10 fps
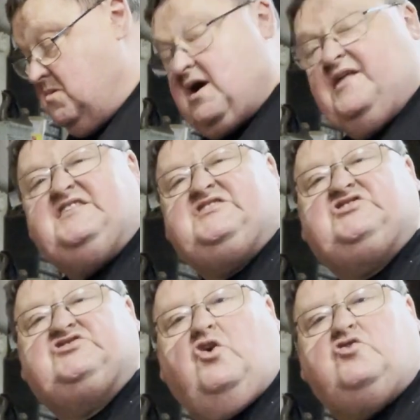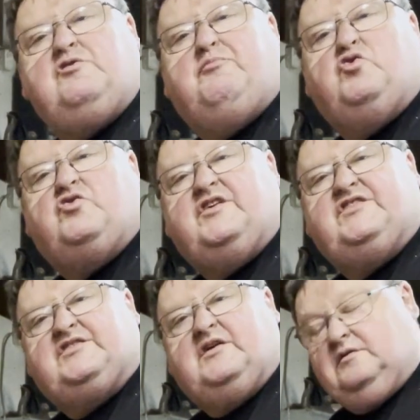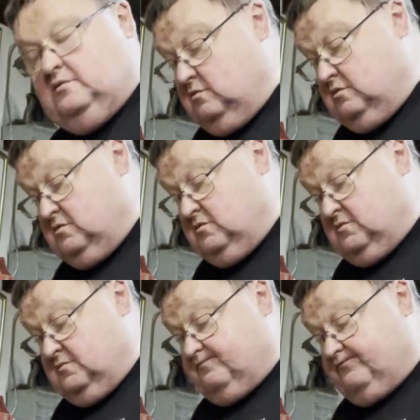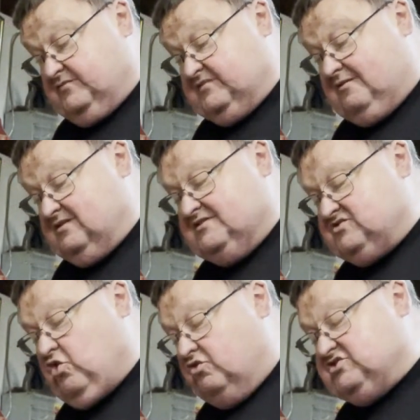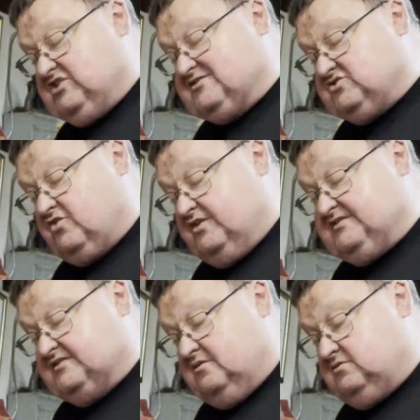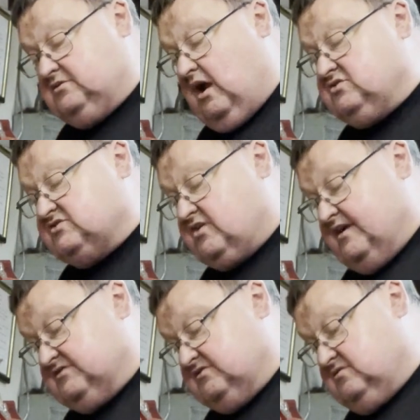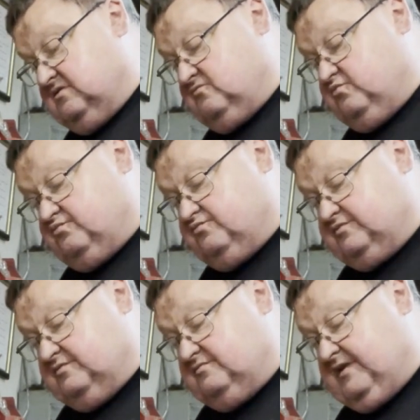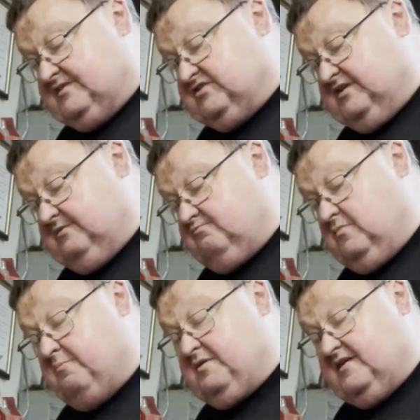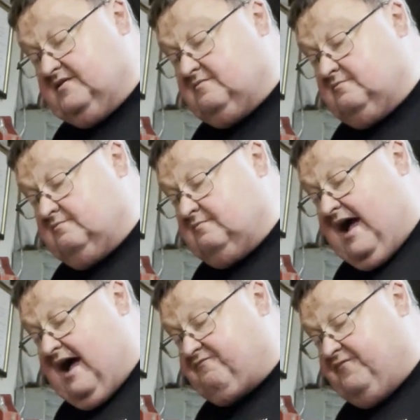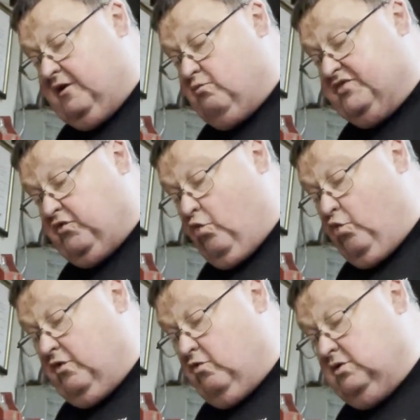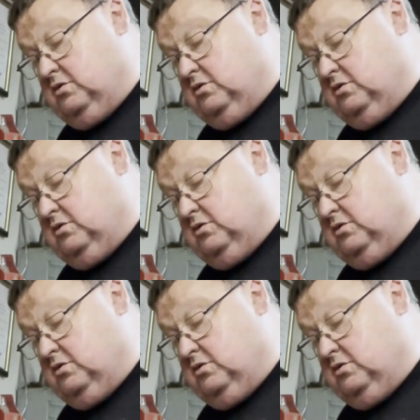And this is soluble grease, so it's not just grease, so don't stress. Actually, I'm going to half fill it with oil